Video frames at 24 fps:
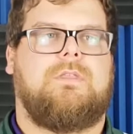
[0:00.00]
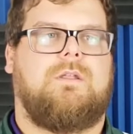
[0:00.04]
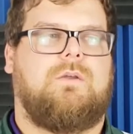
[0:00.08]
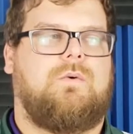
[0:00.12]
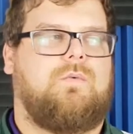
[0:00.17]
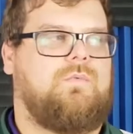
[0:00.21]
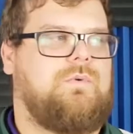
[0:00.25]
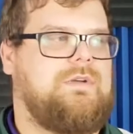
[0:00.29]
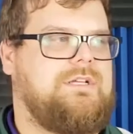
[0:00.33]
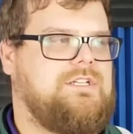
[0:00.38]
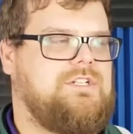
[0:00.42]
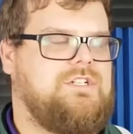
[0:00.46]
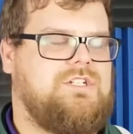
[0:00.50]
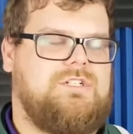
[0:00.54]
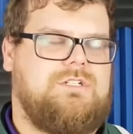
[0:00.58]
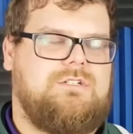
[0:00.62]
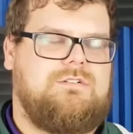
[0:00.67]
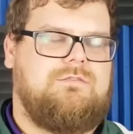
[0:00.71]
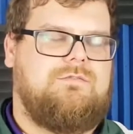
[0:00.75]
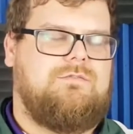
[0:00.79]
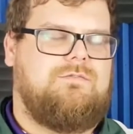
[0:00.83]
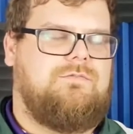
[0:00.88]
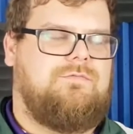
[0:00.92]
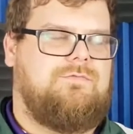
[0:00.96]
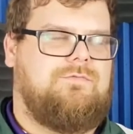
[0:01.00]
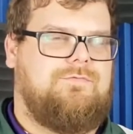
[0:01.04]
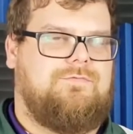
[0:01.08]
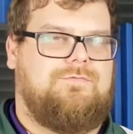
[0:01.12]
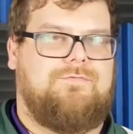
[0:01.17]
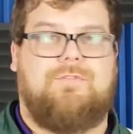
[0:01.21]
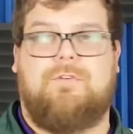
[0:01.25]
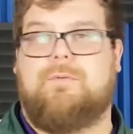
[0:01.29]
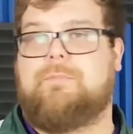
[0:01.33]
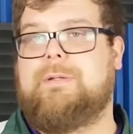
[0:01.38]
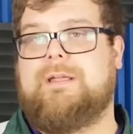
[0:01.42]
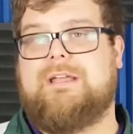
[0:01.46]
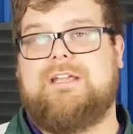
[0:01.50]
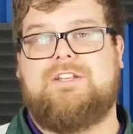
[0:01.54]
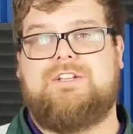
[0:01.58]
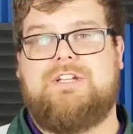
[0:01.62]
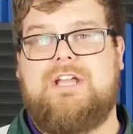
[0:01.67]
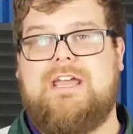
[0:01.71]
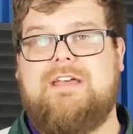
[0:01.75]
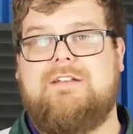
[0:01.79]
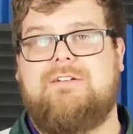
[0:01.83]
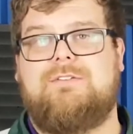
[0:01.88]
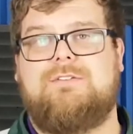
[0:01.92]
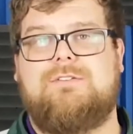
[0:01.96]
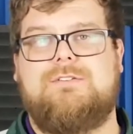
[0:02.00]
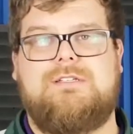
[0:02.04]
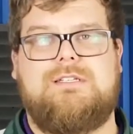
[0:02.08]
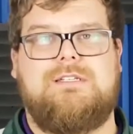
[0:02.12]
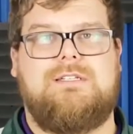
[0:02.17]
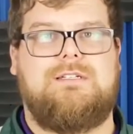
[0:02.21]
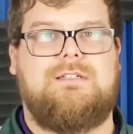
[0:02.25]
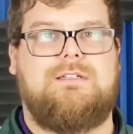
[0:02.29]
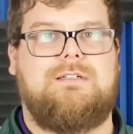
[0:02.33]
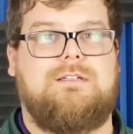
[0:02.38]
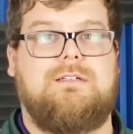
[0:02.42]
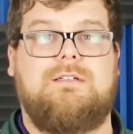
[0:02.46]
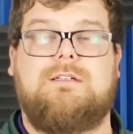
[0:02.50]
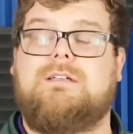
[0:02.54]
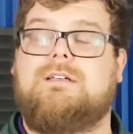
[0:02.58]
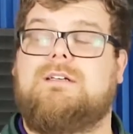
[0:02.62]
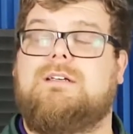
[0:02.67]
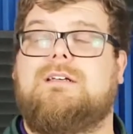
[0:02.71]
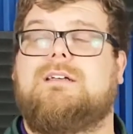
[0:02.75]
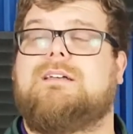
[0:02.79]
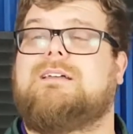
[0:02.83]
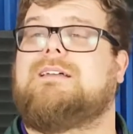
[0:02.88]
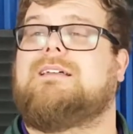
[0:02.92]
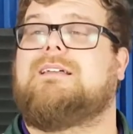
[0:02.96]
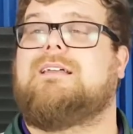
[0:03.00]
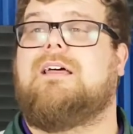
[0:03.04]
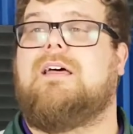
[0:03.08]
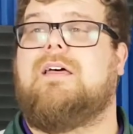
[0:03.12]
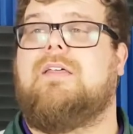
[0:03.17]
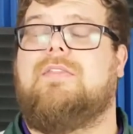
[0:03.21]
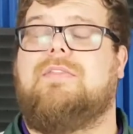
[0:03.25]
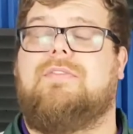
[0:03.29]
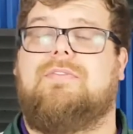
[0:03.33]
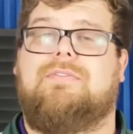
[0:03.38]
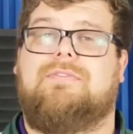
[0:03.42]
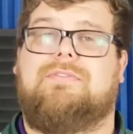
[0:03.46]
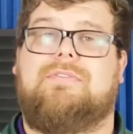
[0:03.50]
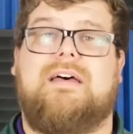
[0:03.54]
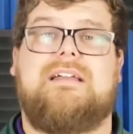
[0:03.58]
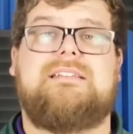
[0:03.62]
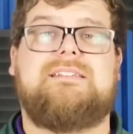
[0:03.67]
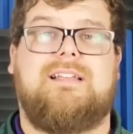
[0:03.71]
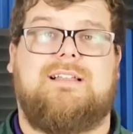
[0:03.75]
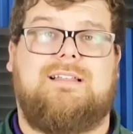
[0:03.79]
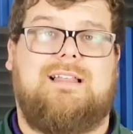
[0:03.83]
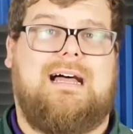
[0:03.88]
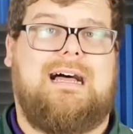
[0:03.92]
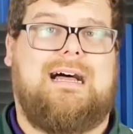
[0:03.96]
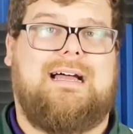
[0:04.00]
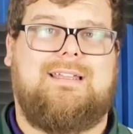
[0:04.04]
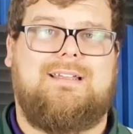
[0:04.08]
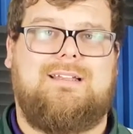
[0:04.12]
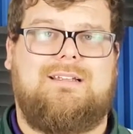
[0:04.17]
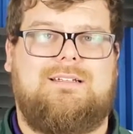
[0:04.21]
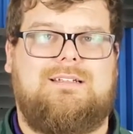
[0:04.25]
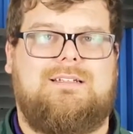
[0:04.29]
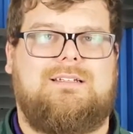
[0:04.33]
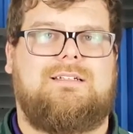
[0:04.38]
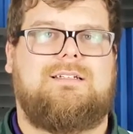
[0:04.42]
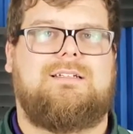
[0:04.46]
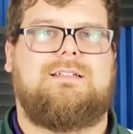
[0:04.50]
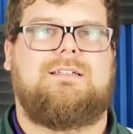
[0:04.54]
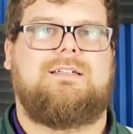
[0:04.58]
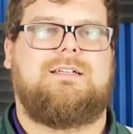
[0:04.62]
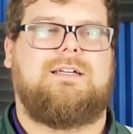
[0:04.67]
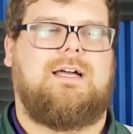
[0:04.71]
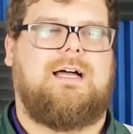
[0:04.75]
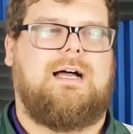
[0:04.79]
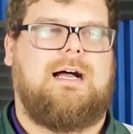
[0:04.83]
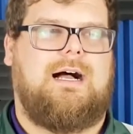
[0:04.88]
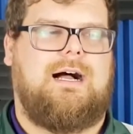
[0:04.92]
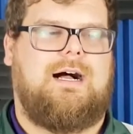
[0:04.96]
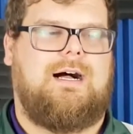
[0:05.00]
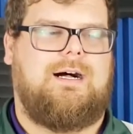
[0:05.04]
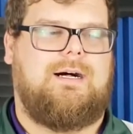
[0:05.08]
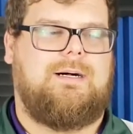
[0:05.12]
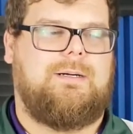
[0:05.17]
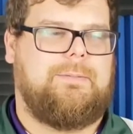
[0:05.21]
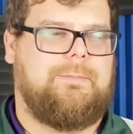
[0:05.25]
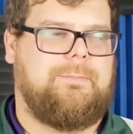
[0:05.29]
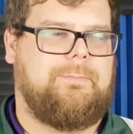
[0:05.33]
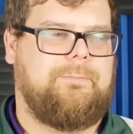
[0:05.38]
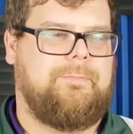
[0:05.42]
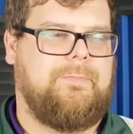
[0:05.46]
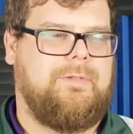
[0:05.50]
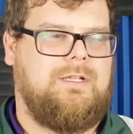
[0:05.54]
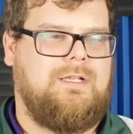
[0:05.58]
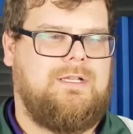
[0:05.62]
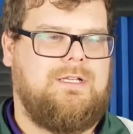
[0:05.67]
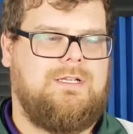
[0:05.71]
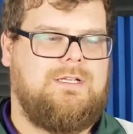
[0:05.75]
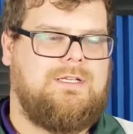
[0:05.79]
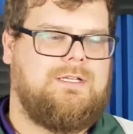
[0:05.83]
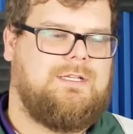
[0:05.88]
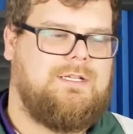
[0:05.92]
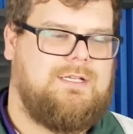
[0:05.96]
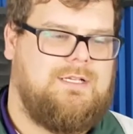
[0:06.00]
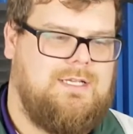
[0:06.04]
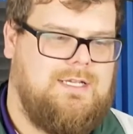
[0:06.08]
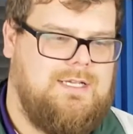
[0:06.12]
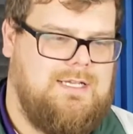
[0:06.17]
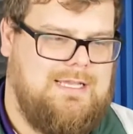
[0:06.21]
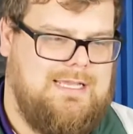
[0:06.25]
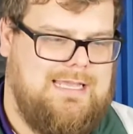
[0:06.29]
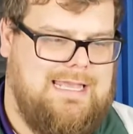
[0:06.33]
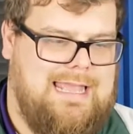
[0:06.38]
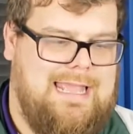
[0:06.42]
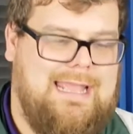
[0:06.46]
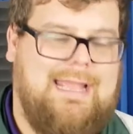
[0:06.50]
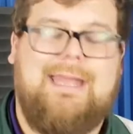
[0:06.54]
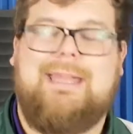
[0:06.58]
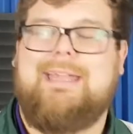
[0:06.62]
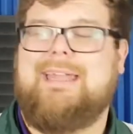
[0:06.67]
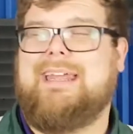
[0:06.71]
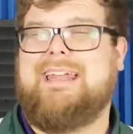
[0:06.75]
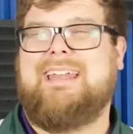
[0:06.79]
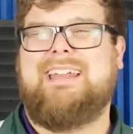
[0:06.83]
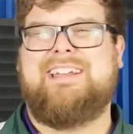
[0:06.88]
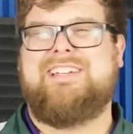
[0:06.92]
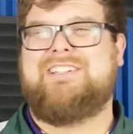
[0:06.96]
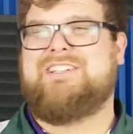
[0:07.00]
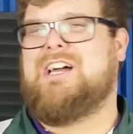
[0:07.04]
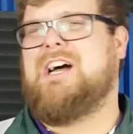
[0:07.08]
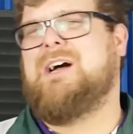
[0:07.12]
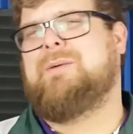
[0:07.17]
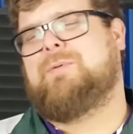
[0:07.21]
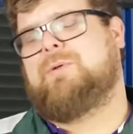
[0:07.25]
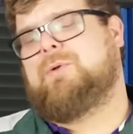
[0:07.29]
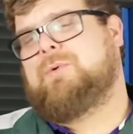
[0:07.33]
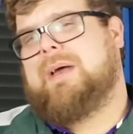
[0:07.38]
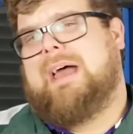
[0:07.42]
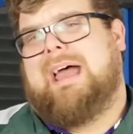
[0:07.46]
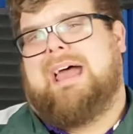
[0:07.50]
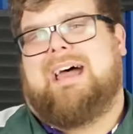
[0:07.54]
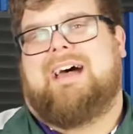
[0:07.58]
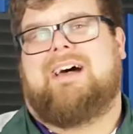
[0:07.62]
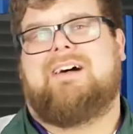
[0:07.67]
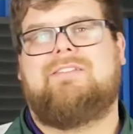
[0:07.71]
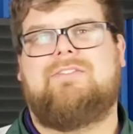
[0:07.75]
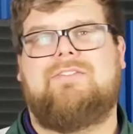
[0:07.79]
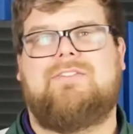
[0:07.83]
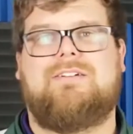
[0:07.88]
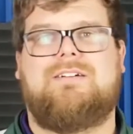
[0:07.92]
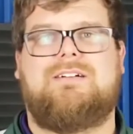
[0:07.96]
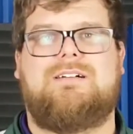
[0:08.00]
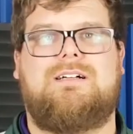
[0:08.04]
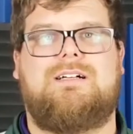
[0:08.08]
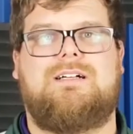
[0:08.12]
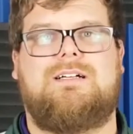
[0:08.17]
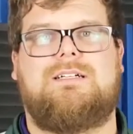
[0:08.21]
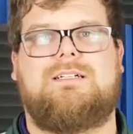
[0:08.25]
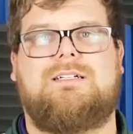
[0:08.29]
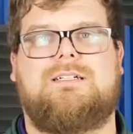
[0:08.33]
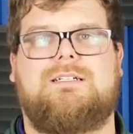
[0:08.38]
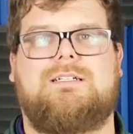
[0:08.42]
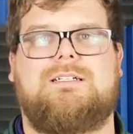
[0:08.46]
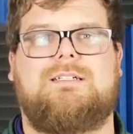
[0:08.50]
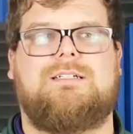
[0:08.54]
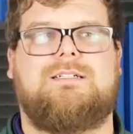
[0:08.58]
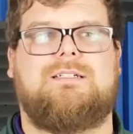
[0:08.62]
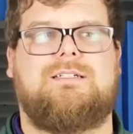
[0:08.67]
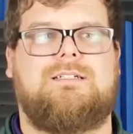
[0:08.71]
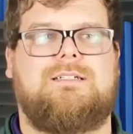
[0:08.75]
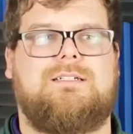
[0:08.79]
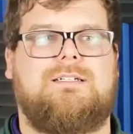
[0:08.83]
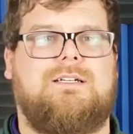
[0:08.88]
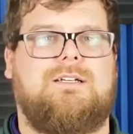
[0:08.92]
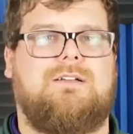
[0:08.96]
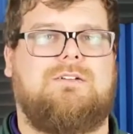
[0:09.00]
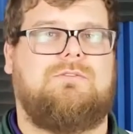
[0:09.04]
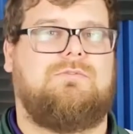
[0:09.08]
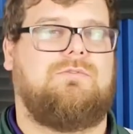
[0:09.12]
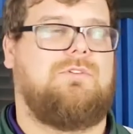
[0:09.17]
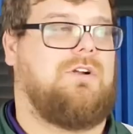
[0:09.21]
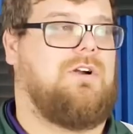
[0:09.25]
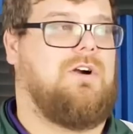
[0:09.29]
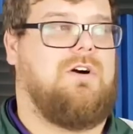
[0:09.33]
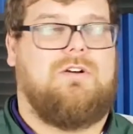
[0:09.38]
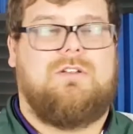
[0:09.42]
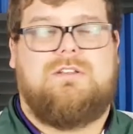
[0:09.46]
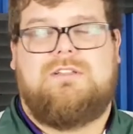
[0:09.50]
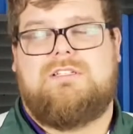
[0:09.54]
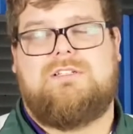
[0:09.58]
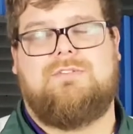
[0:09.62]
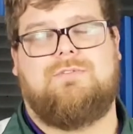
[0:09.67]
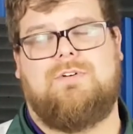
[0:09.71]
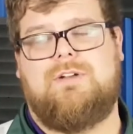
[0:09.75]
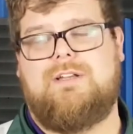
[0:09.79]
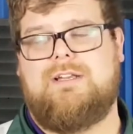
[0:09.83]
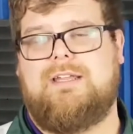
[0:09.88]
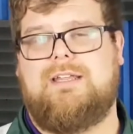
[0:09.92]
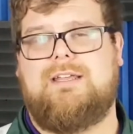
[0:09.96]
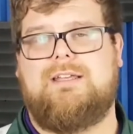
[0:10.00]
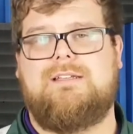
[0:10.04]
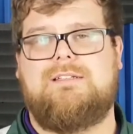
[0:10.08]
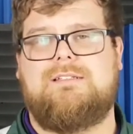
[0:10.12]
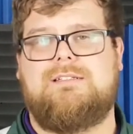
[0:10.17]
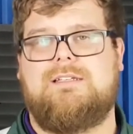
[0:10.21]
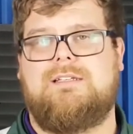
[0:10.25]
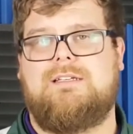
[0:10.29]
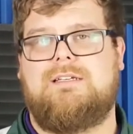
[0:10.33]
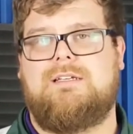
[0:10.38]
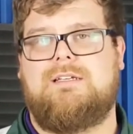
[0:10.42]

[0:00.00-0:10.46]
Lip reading: which for big channels, that's a lot. And any job you have, regardless of what it is,